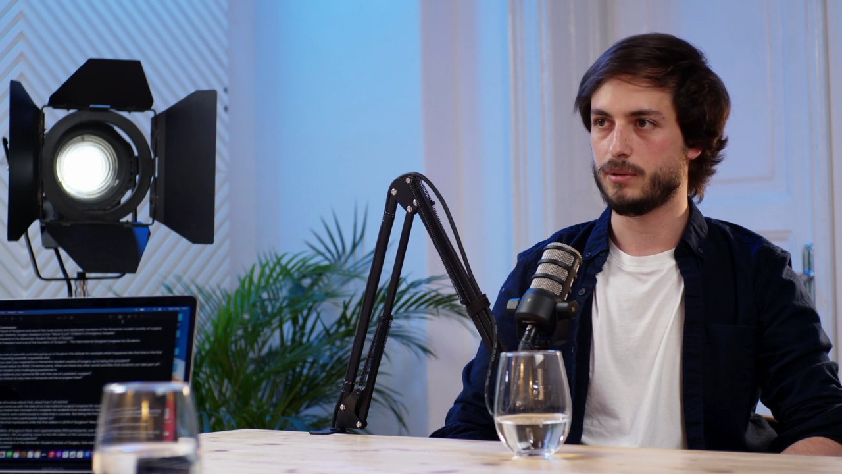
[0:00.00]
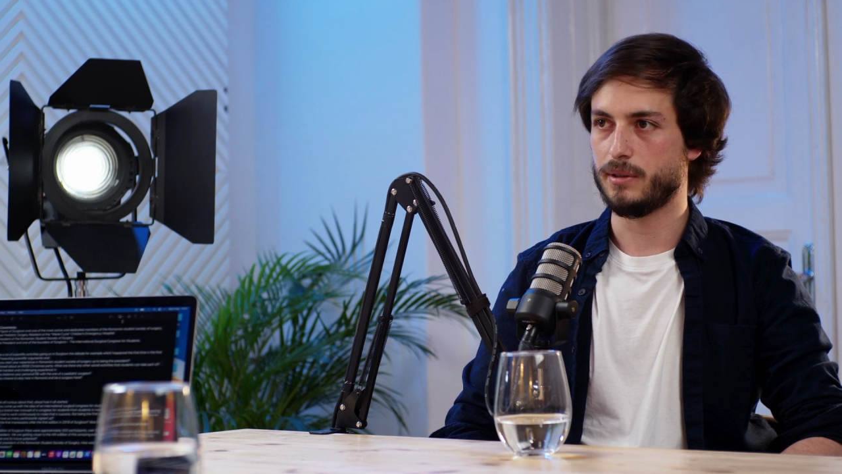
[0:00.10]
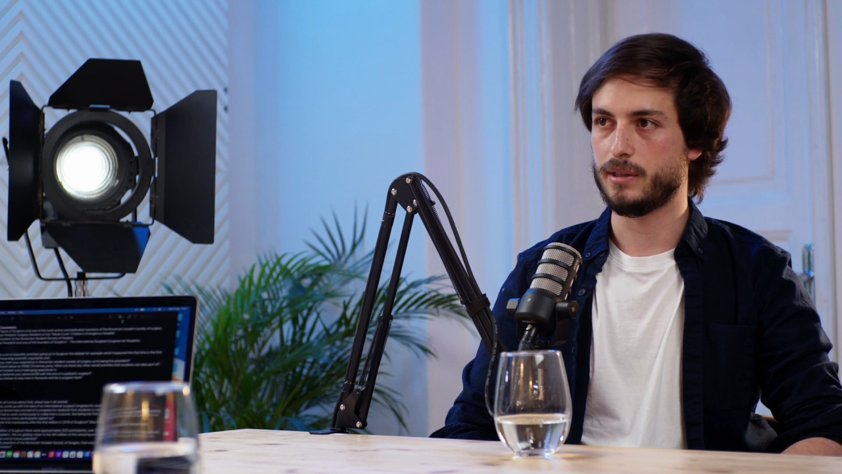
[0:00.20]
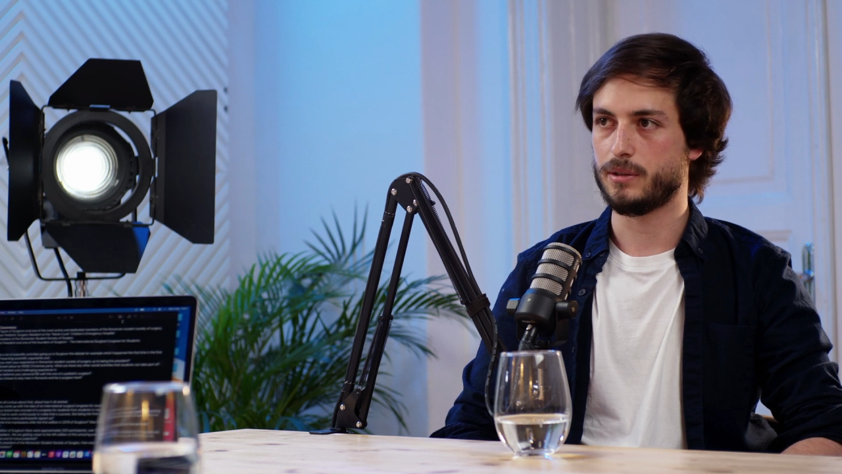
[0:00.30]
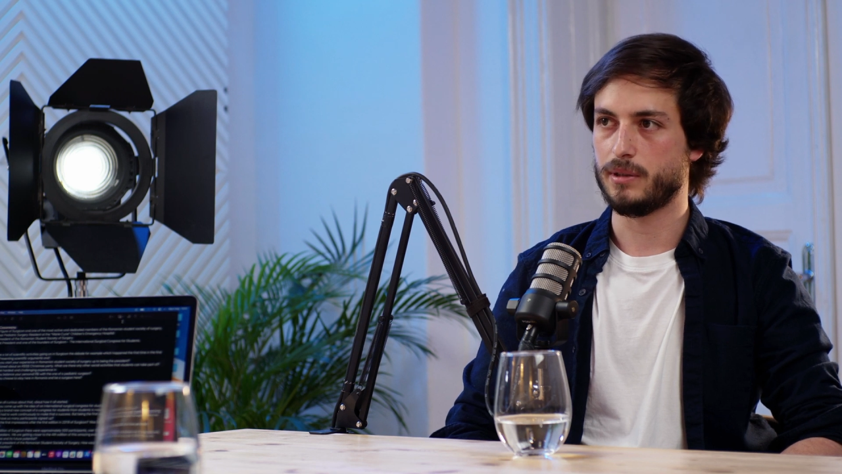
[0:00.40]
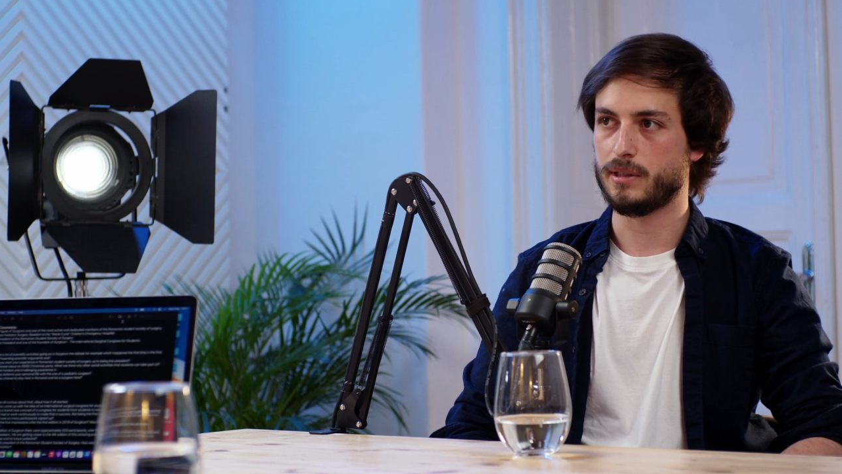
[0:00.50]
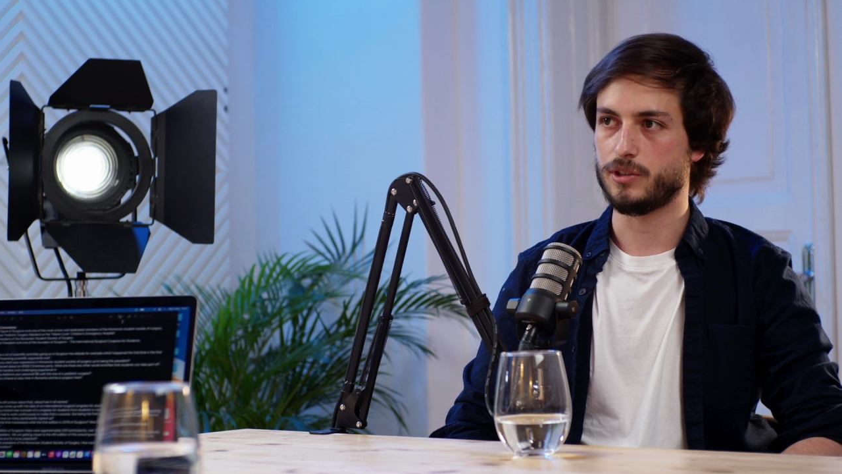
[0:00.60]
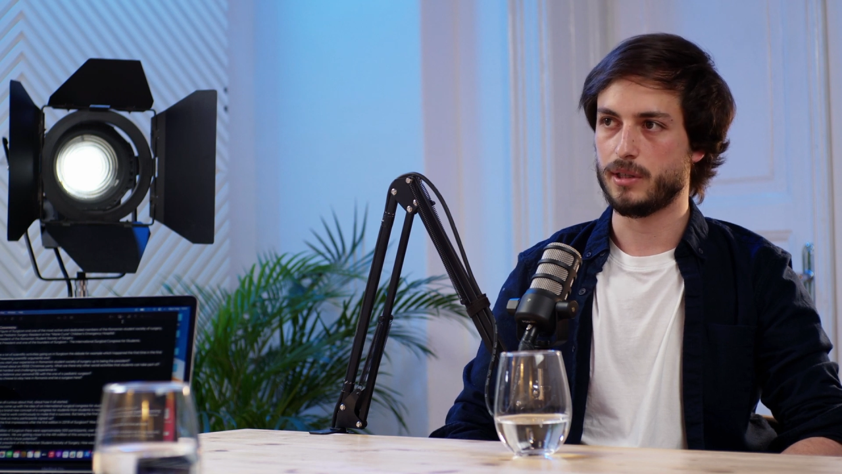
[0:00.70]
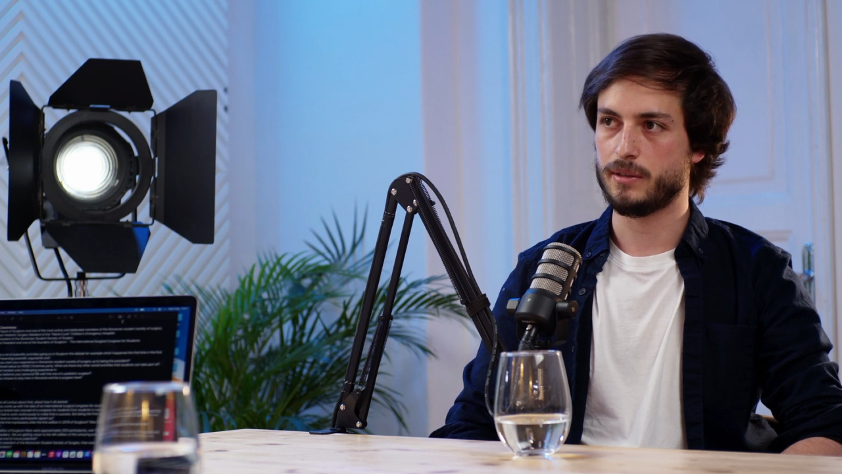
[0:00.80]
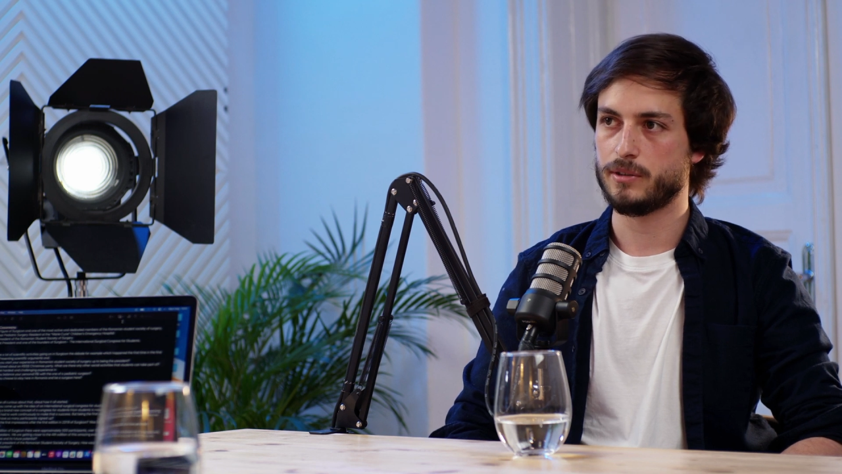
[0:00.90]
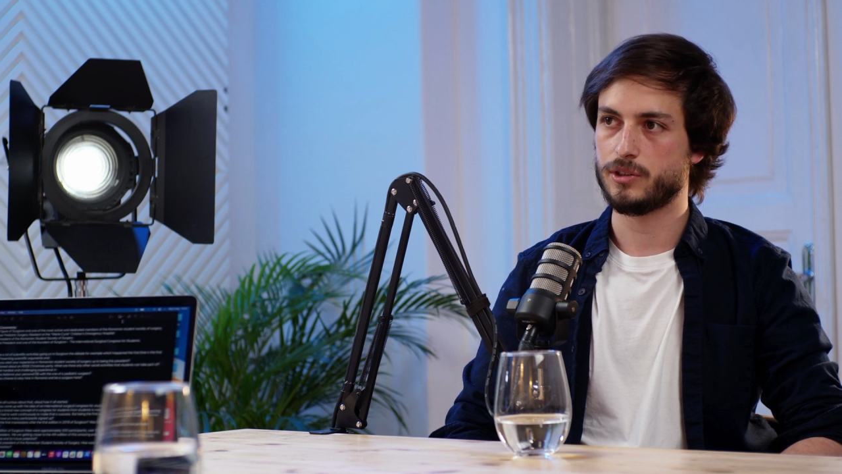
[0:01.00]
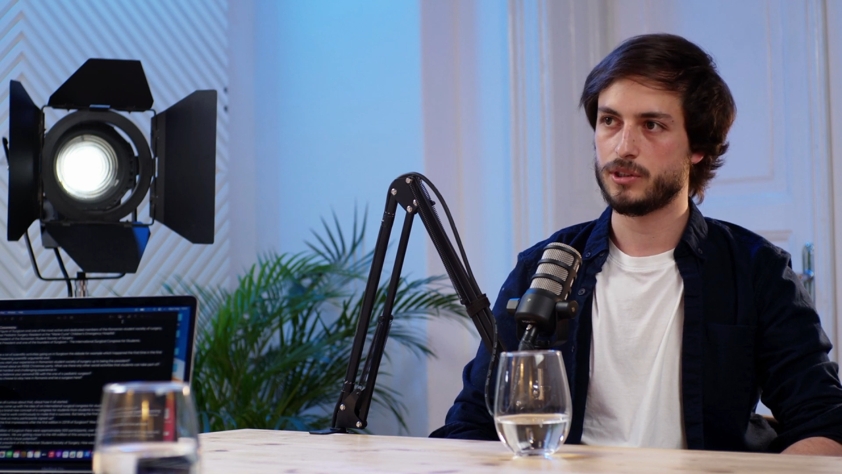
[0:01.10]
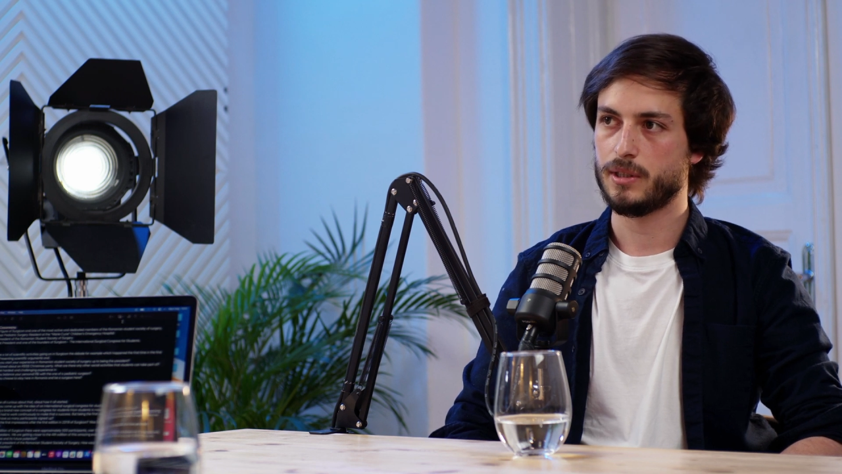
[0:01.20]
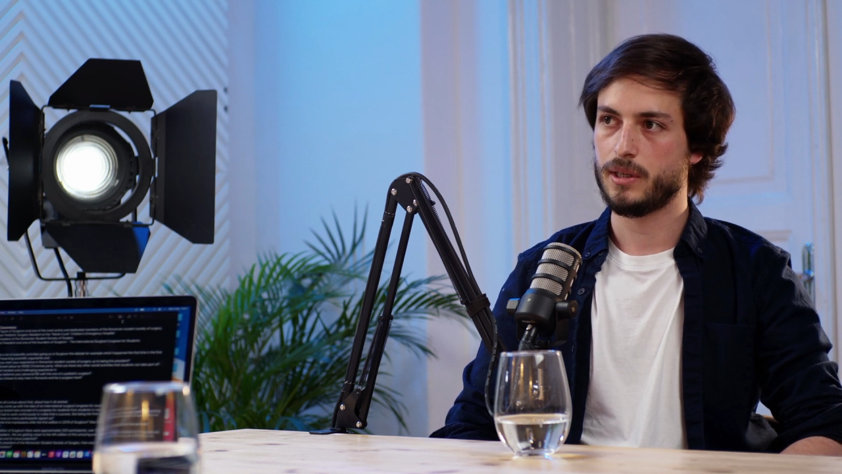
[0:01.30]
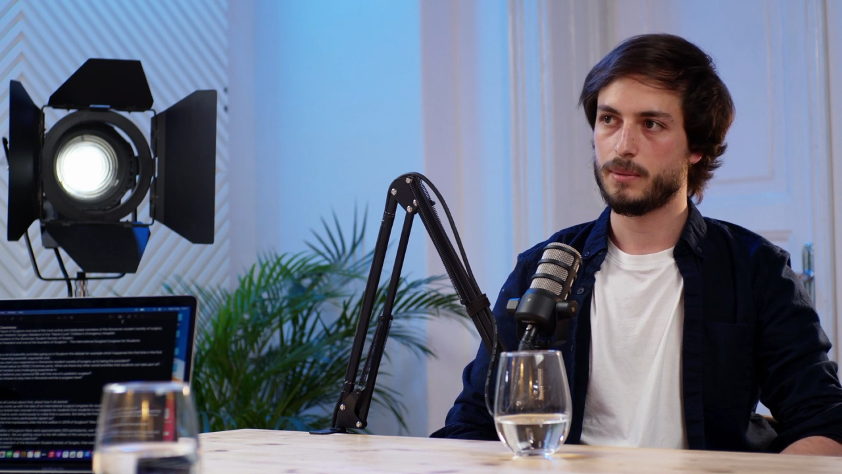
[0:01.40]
day-to-day challenge